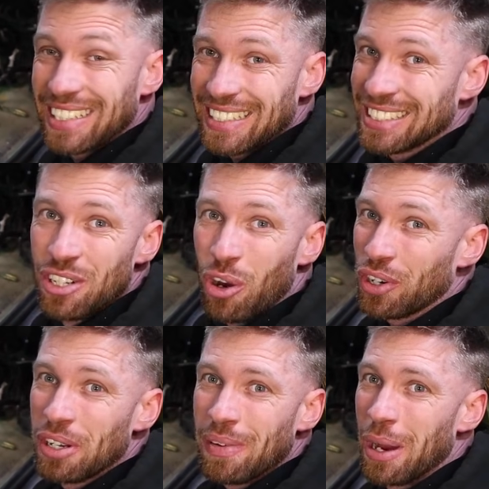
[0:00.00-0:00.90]
is not
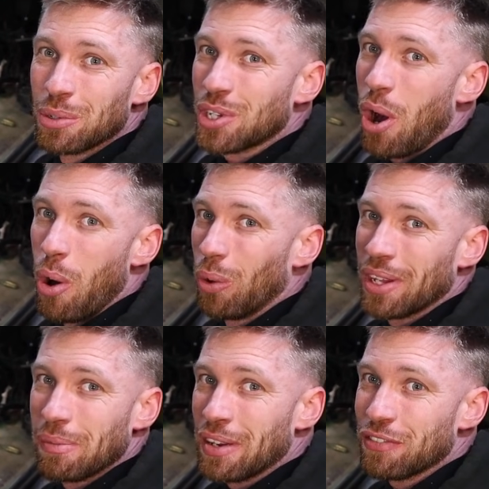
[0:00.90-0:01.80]
going to be able to hold
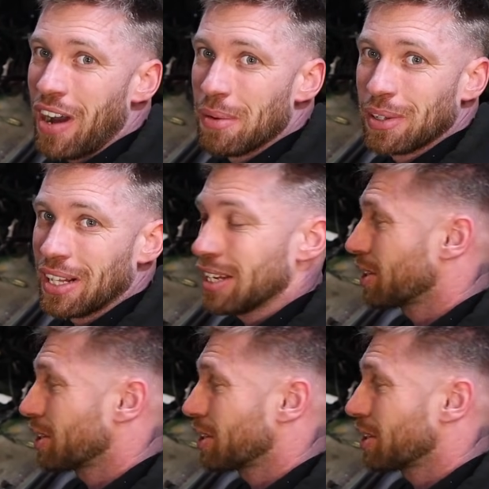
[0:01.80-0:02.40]
it being fiberglass.